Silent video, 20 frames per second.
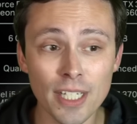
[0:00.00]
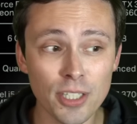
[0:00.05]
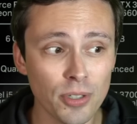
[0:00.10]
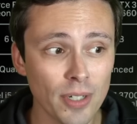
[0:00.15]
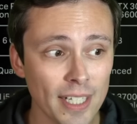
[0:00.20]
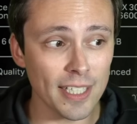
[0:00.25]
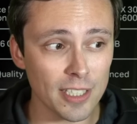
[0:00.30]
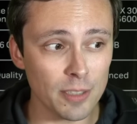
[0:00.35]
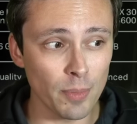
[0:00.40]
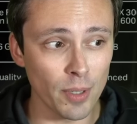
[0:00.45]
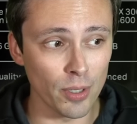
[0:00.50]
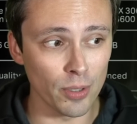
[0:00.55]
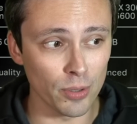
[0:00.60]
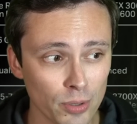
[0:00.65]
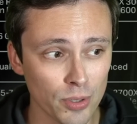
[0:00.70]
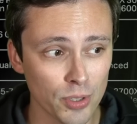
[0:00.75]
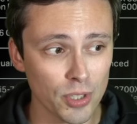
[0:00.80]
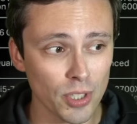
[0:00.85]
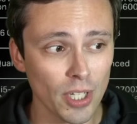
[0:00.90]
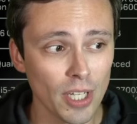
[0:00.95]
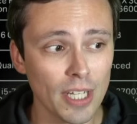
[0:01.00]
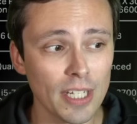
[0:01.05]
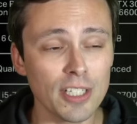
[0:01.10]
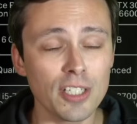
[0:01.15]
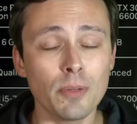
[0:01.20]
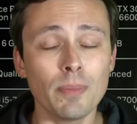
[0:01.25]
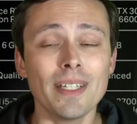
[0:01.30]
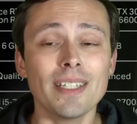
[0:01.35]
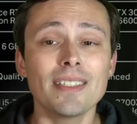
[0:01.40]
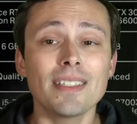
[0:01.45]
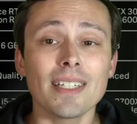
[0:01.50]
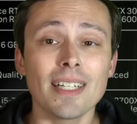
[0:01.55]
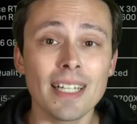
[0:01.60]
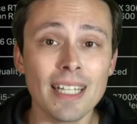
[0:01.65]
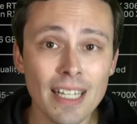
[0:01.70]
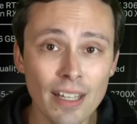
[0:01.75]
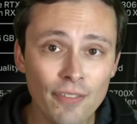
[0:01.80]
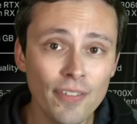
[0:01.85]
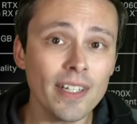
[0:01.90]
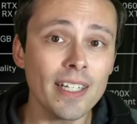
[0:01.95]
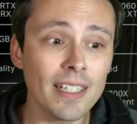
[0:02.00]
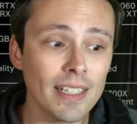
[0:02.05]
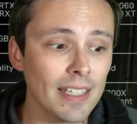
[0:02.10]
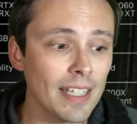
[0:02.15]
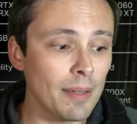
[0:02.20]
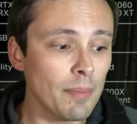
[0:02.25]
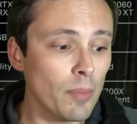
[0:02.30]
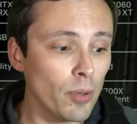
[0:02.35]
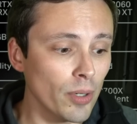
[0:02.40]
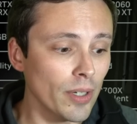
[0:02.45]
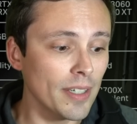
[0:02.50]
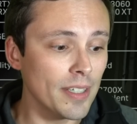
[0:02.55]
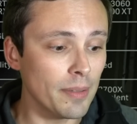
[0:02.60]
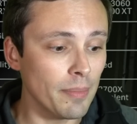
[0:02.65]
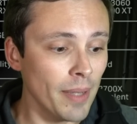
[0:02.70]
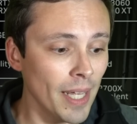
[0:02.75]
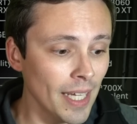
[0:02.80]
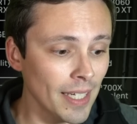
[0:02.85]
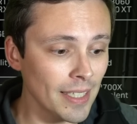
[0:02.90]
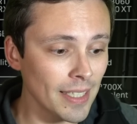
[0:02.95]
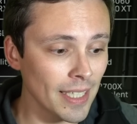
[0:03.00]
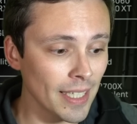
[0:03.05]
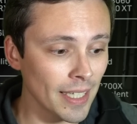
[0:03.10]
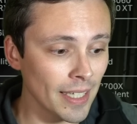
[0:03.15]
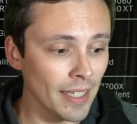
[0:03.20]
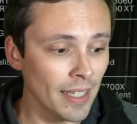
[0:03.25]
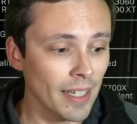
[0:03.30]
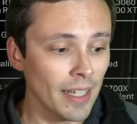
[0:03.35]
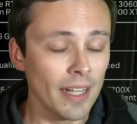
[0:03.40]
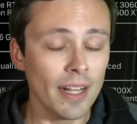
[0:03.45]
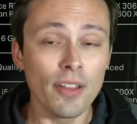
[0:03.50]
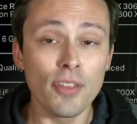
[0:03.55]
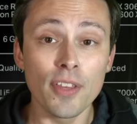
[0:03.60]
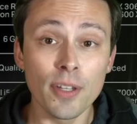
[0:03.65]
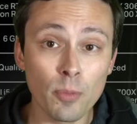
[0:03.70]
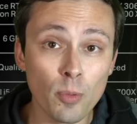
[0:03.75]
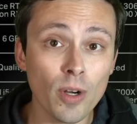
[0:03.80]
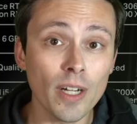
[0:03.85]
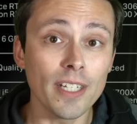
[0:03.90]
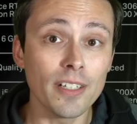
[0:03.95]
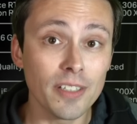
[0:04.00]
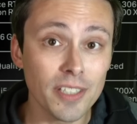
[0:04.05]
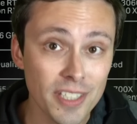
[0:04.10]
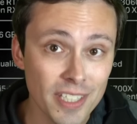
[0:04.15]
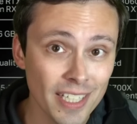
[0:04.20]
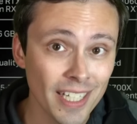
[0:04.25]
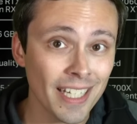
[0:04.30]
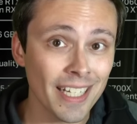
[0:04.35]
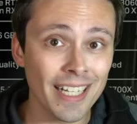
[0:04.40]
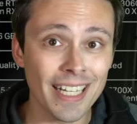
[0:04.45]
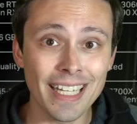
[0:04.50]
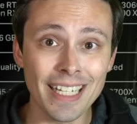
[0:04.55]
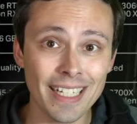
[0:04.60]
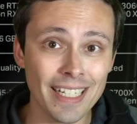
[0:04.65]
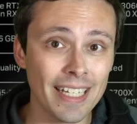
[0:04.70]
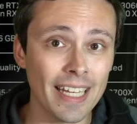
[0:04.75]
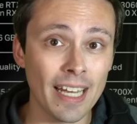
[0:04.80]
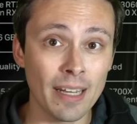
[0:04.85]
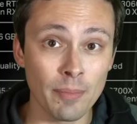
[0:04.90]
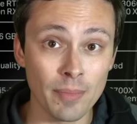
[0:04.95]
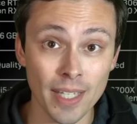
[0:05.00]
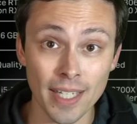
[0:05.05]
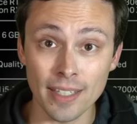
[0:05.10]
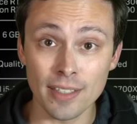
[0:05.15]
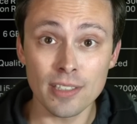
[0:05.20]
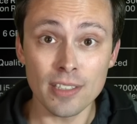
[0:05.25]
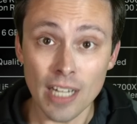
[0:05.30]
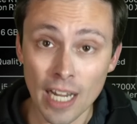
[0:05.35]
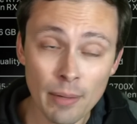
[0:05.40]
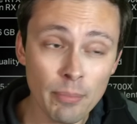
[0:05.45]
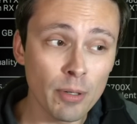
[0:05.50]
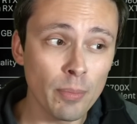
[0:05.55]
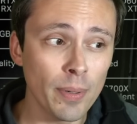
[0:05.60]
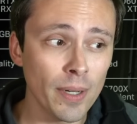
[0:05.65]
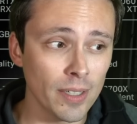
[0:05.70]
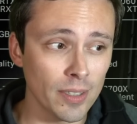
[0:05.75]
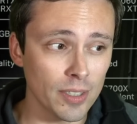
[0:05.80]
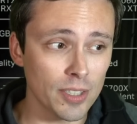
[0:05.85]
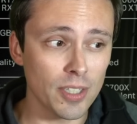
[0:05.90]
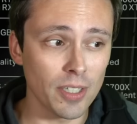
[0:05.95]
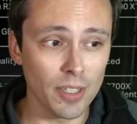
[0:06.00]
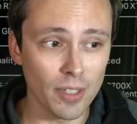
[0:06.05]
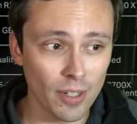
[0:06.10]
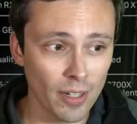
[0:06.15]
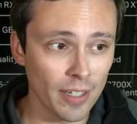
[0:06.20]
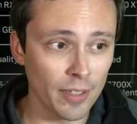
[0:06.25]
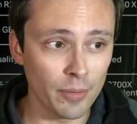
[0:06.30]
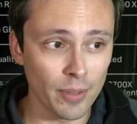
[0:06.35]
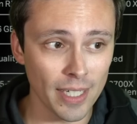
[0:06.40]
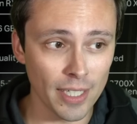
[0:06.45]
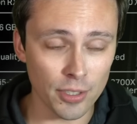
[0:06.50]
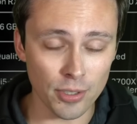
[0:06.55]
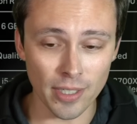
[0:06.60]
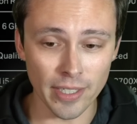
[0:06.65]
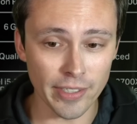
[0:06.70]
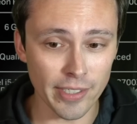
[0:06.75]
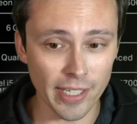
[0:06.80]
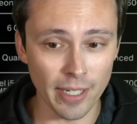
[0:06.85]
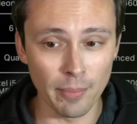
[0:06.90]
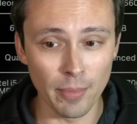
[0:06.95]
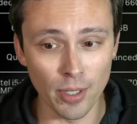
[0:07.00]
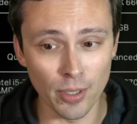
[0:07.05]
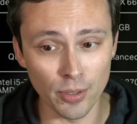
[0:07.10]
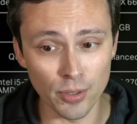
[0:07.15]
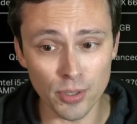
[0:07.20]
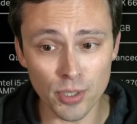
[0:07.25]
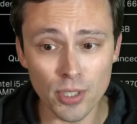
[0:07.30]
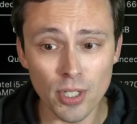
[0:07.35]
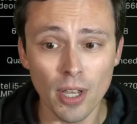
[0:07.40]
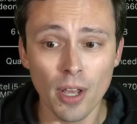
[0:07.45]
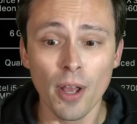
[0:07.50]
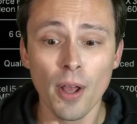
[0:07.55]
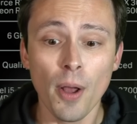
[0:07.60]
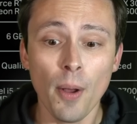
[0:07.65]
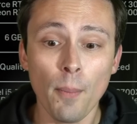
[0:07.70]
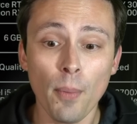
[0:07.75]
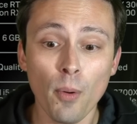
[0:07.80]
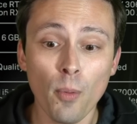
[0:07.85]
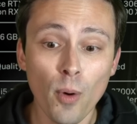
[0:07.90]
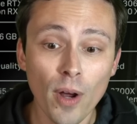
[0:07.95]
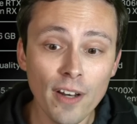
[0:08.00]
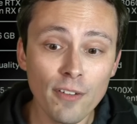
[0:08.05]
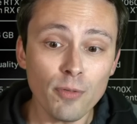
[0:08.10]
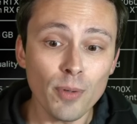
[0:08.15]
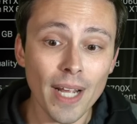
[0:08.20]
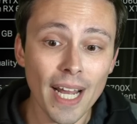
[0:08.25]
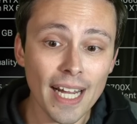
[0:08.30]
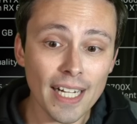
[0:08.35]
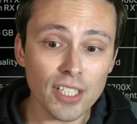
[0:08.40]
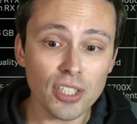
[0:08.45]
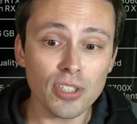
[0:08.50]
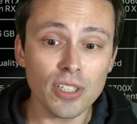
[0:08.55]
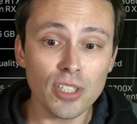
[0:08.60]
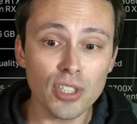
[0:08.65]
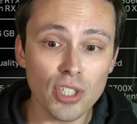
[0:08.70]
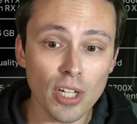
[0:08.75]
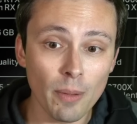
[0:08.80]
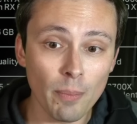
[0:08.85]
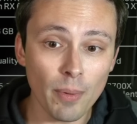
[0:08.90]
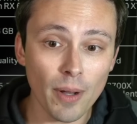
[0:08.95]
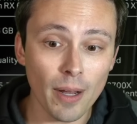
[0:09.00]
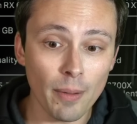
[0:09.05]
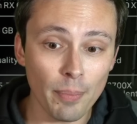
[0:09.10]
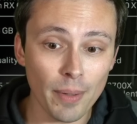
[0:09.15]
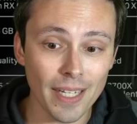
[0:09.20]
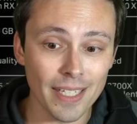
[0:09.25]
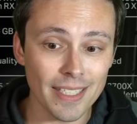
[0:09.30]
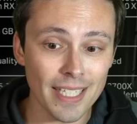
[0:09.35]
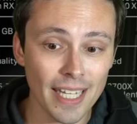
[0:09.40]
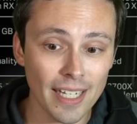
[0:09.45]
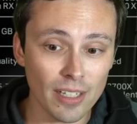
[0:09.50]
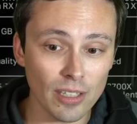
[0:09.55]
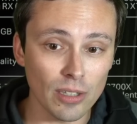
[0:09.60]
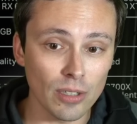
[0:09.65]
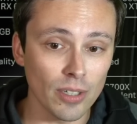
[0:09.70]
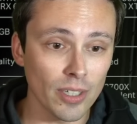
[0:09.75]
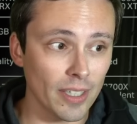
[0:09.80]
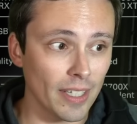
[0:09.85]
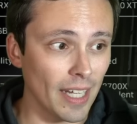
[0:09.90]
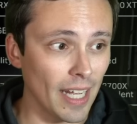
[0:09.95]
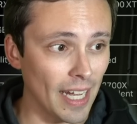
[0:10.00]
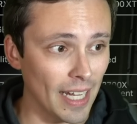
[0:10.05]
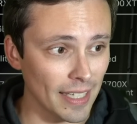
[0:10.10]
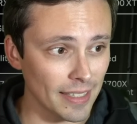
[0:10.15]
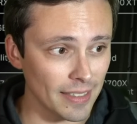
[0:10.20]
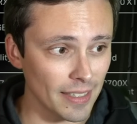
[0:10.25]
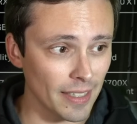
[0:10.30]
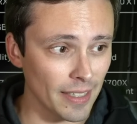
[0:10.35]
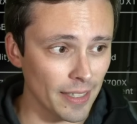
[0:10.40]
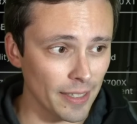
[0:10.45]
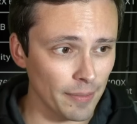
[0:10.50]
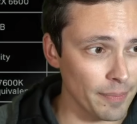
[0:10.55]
traced modes to be significantly more demanding than what you're seeing in a game like Cyberpunk's non-ray tracing modes. But what if we actually jump up and take a look at, uh,